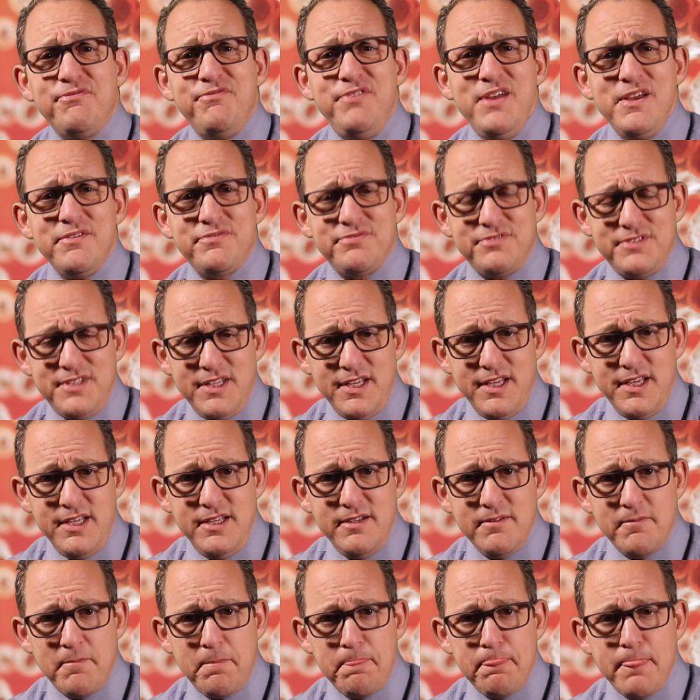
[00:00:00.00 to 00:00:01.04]

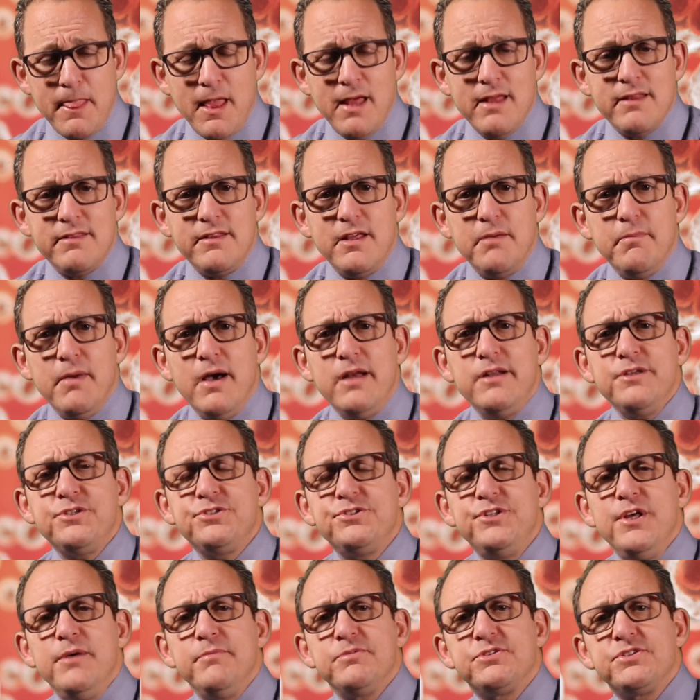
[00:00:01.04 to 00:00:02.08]
50, the amount of
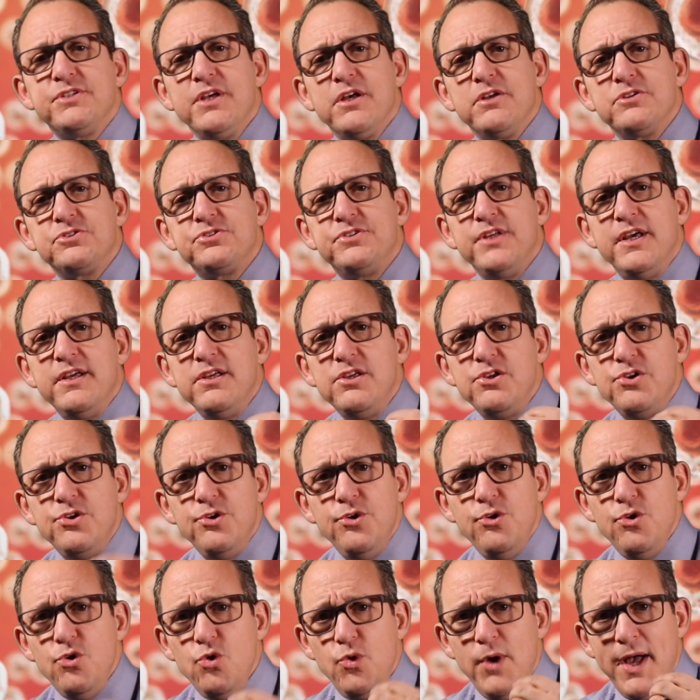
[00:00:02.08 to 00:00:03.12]
stem cells that
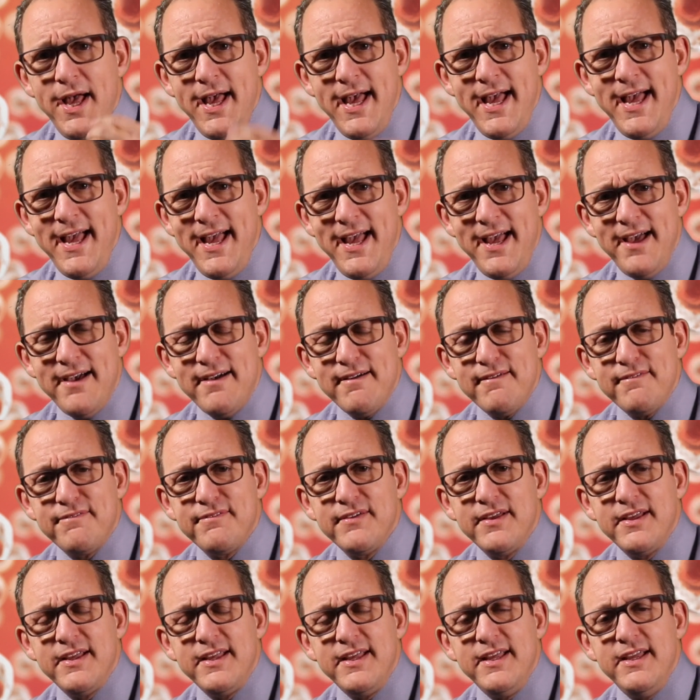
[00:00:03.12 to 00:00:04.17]
you have
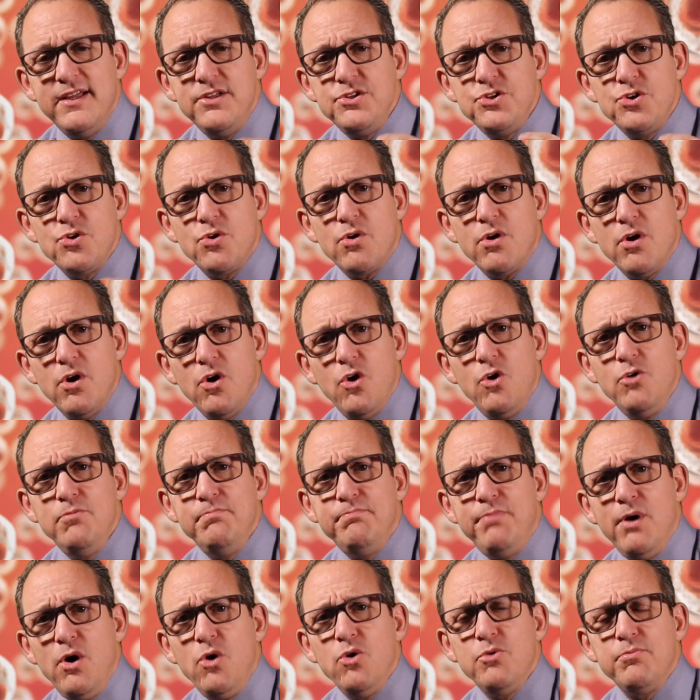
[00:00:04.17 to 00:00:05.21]
in your
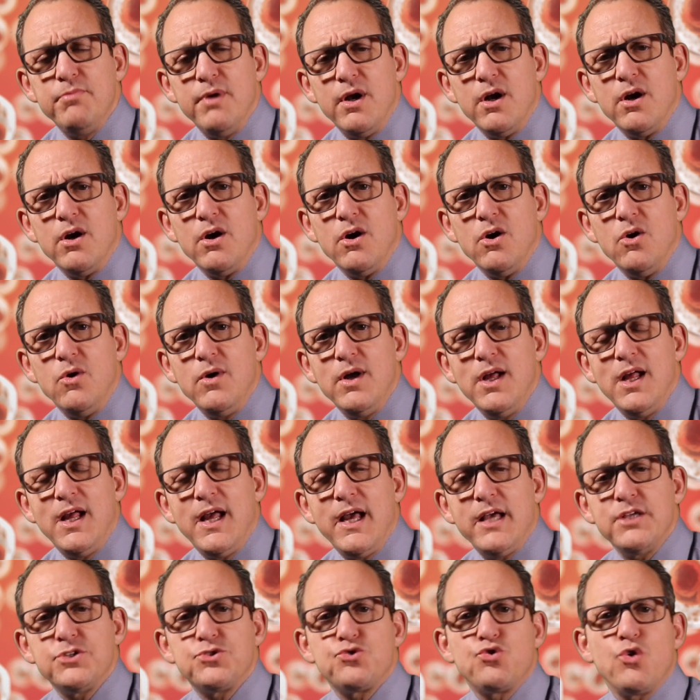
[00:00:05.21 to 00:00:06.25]
own bone marrow
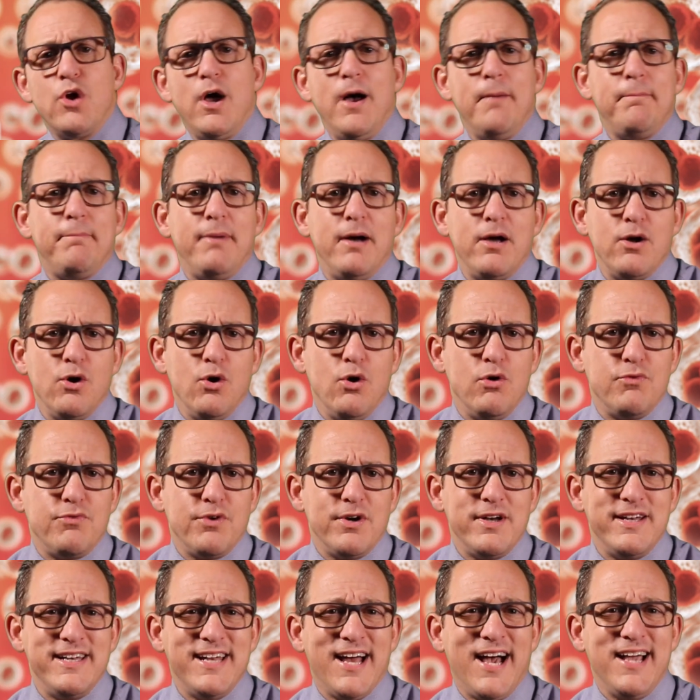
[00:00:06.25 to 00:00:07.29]
has dropped by
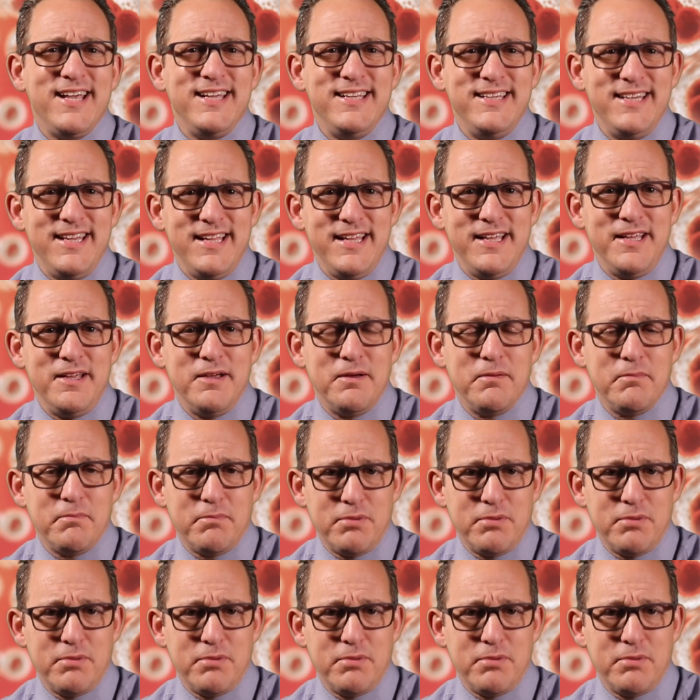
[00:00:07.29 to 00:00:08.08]
over 90%.